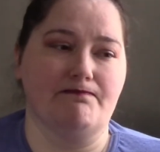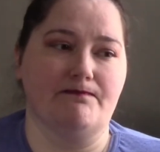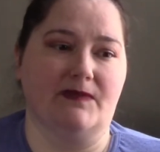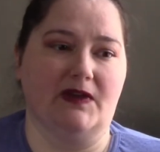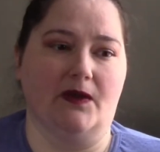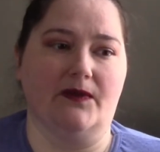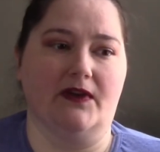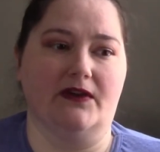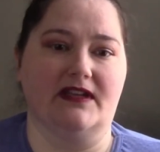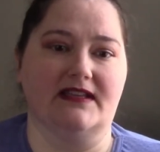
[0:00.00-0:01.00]
You know,
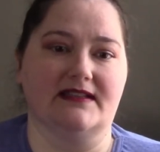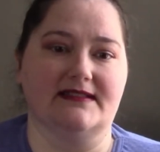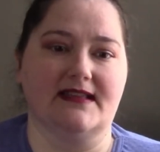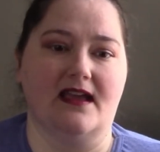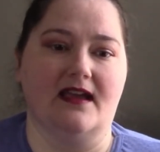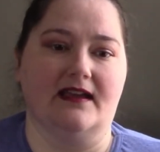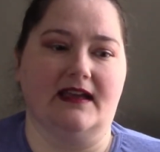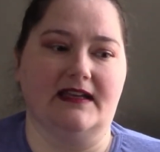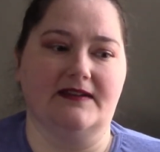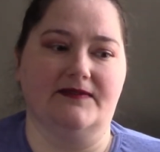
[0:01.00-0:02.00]
there is
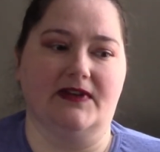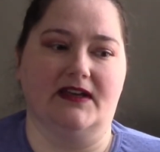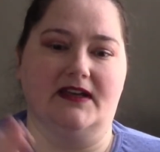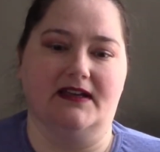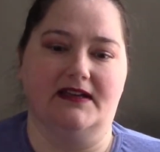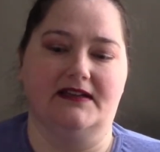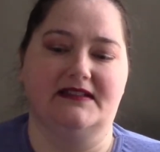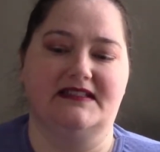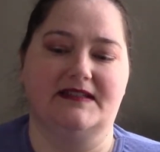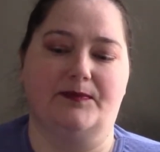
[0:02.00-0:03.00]
kind of a
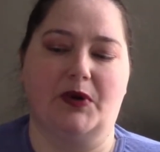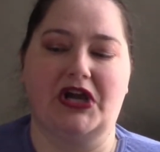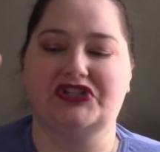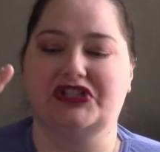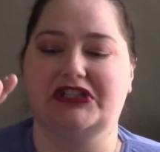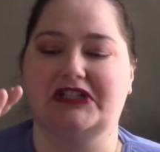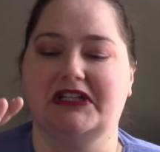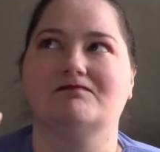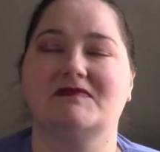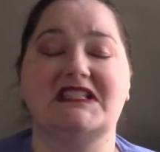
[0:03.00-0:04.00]

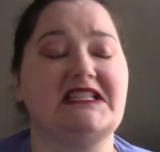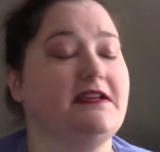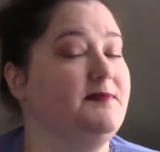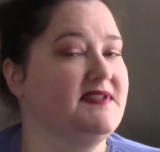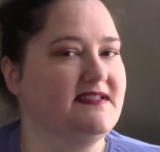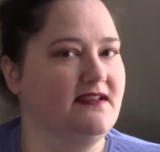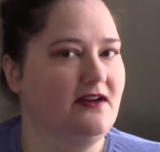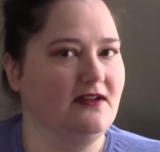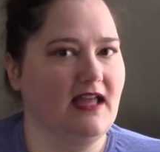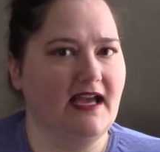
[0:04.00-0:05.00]
depression dips in
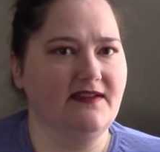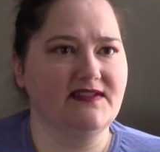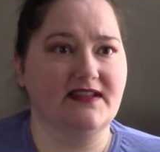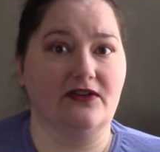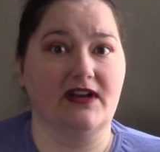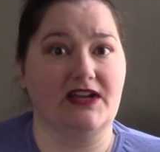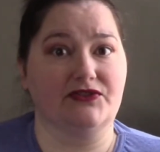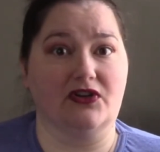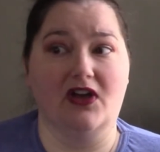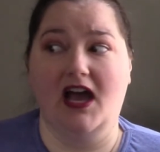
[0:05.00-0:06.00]
our lives that are
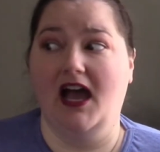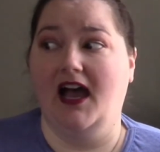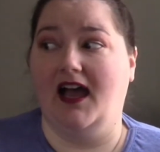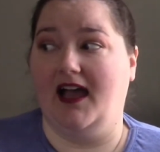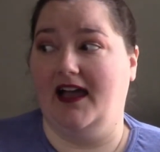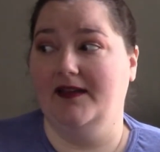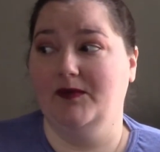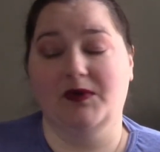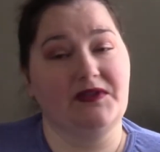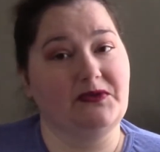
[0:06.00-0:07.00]
natural. I'm
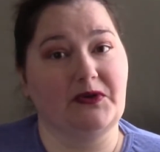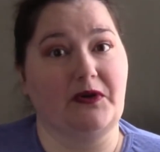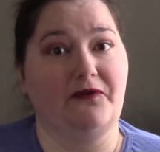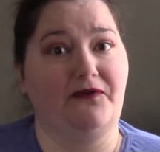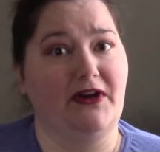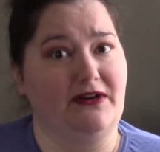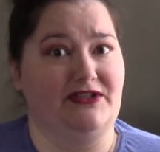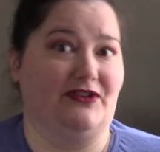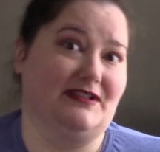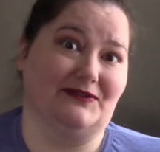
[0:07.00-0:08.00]
going through a very
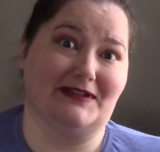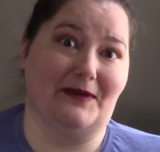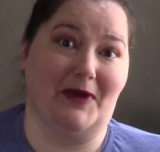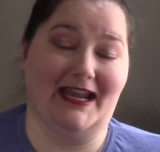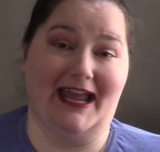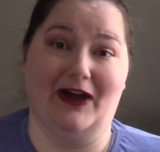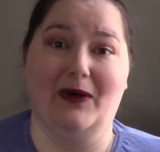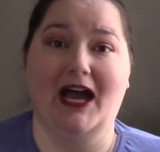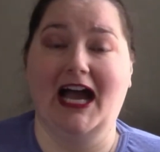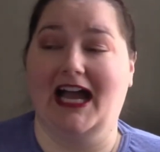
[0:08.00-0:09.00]
stressful time right now.
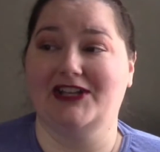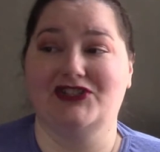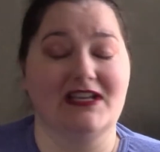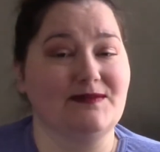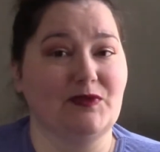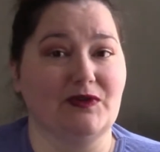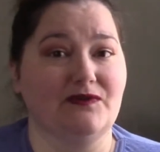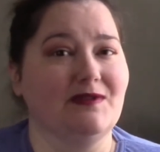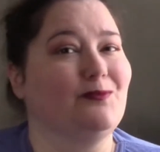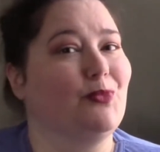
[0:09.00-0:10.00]
I just
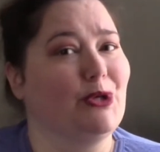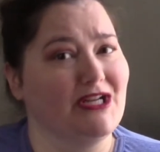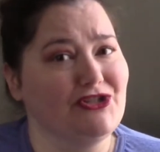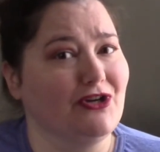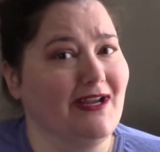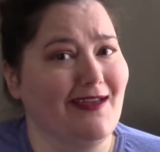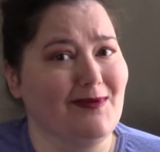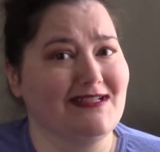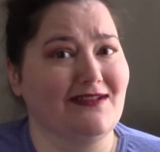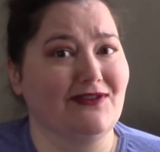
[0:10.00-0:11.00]
moved. Pretty sure I gave
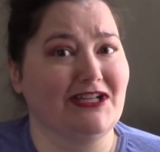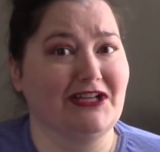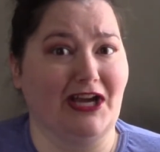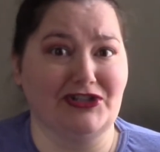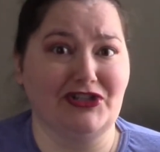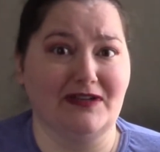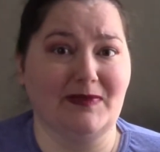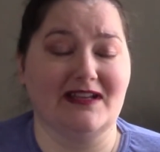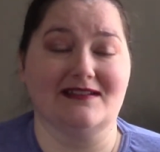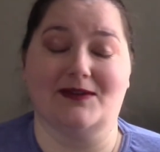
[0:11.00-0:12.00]
myself a concussion
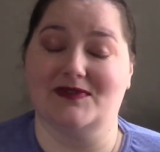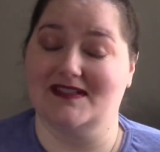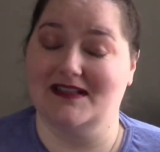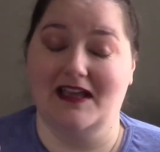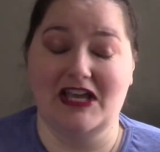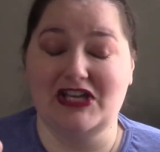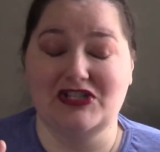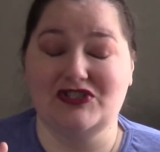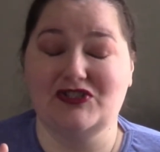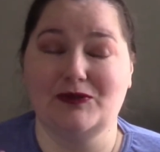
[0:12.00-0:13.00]
because I was
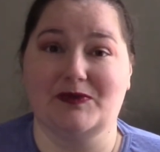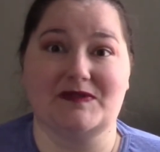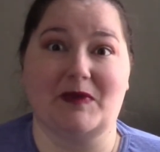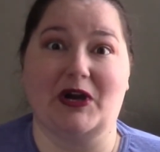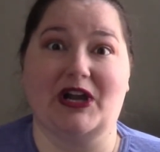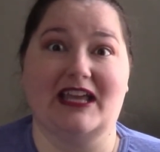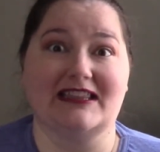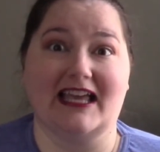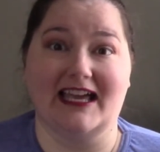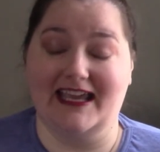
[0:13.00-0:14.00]
super smart and
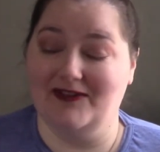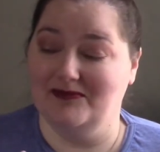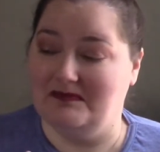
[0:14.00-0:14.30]
let a